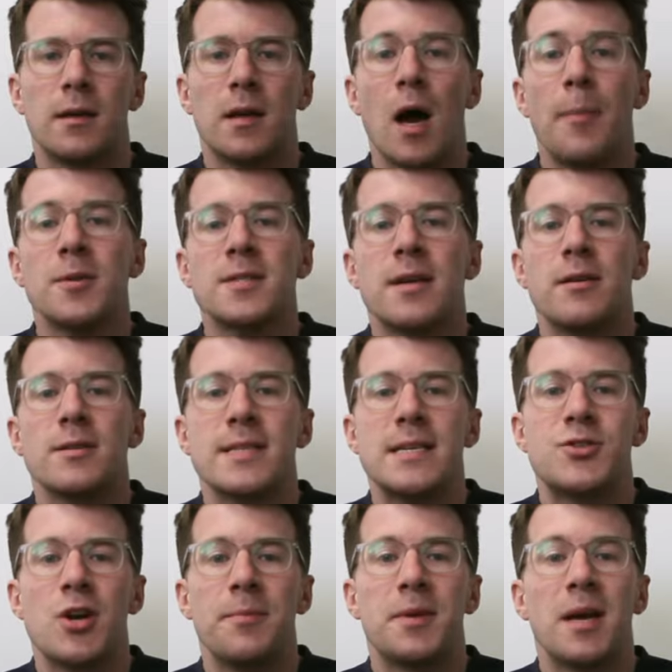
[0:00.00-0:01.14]
Carpal tunnel
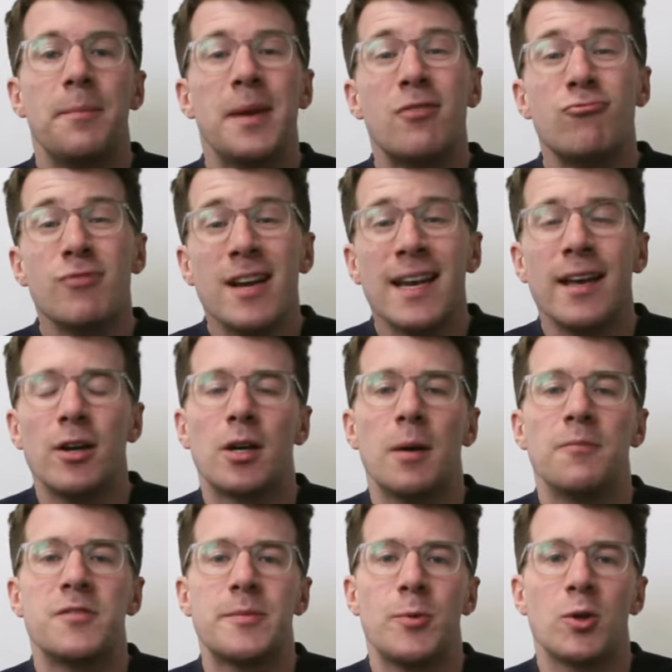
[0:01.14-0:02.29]
syndrome can be a really
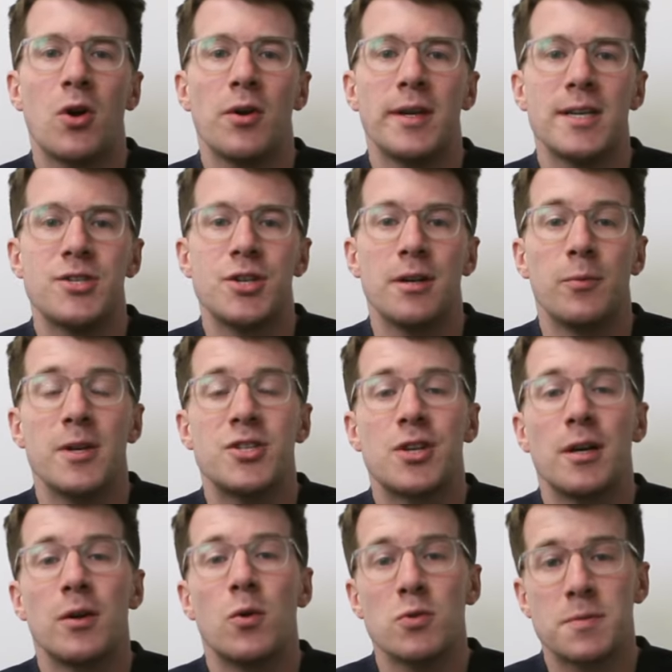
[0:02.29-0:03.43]
uncomfortable condition which
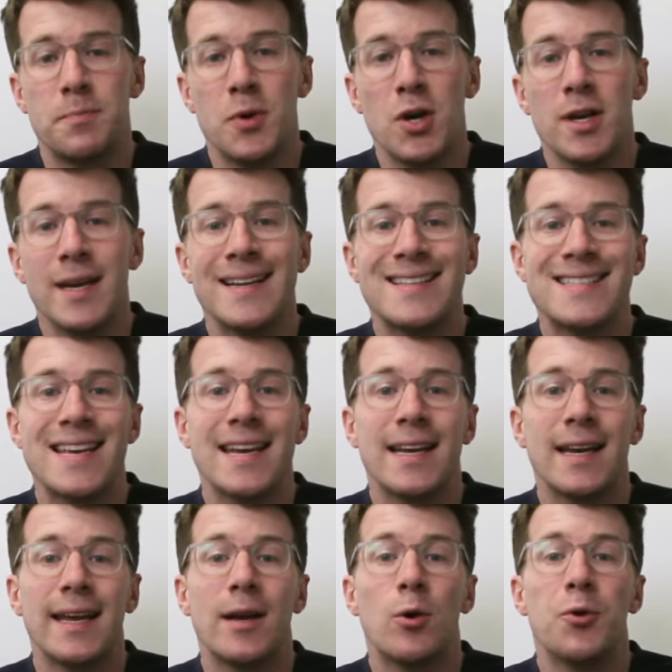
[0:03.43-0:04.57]
can cause burning,
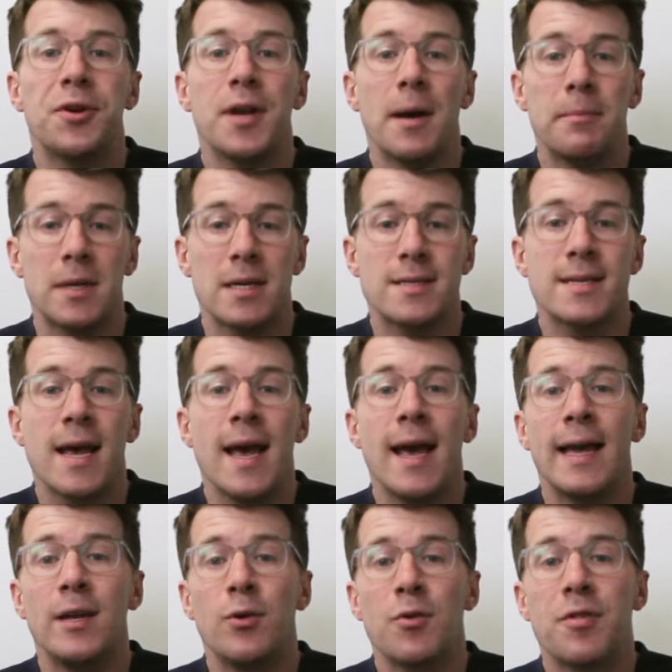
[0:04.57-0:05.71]
tingling or numbness
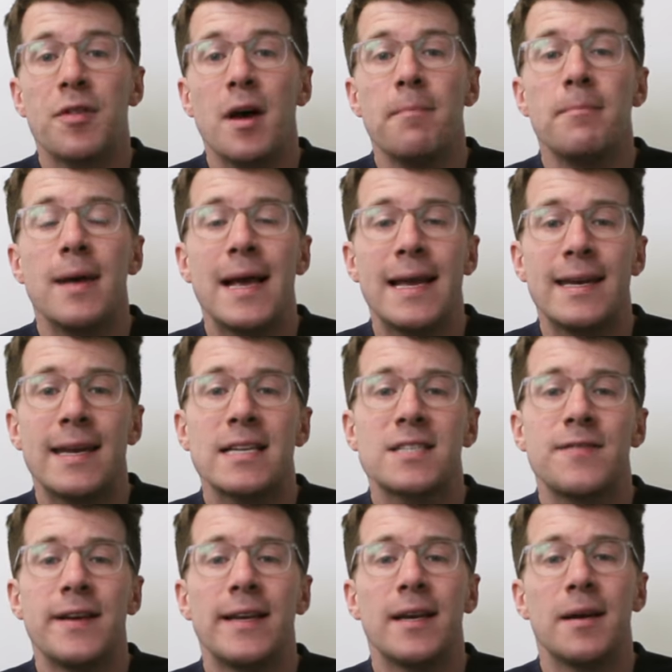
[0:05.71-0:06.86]
in your thumb, index
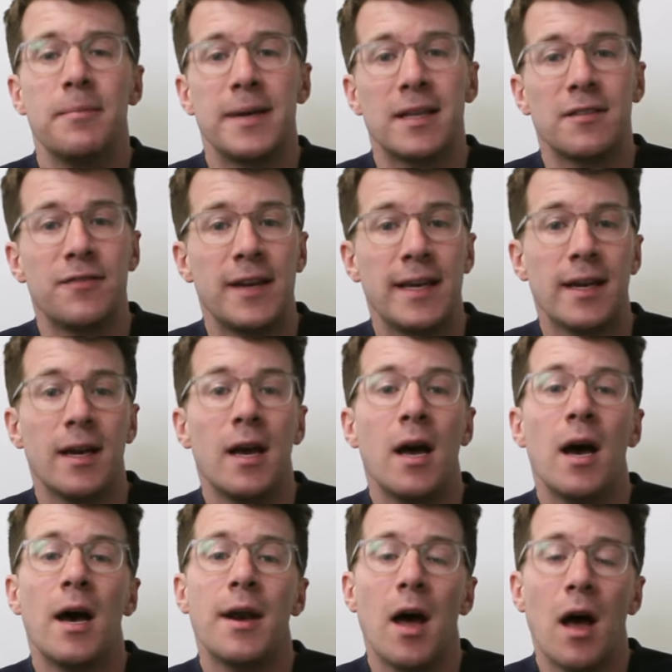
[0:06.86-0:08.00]
finger, middle finger
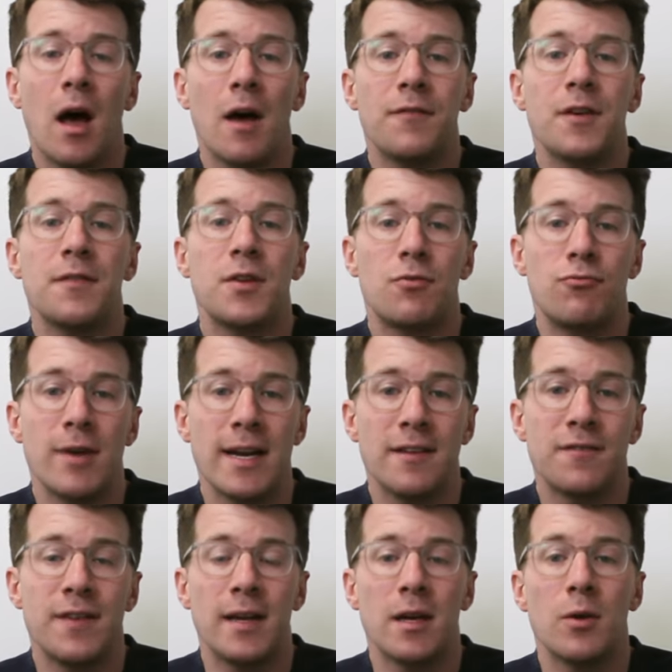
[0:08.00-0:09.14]
and half of the ring
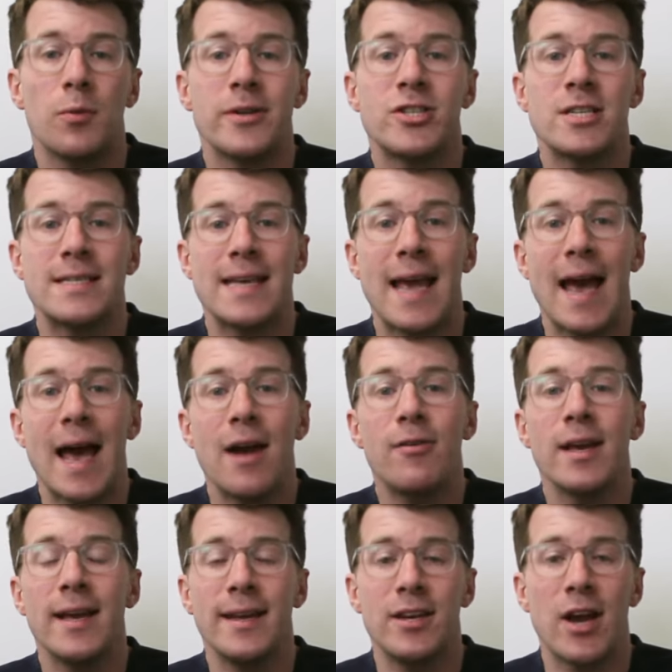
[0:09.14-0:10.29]
finger, which is the
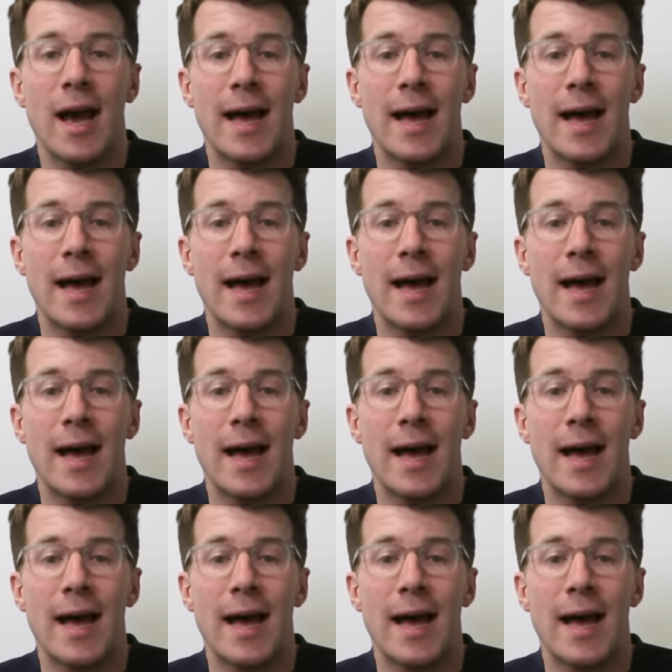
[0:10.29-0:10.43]
area in your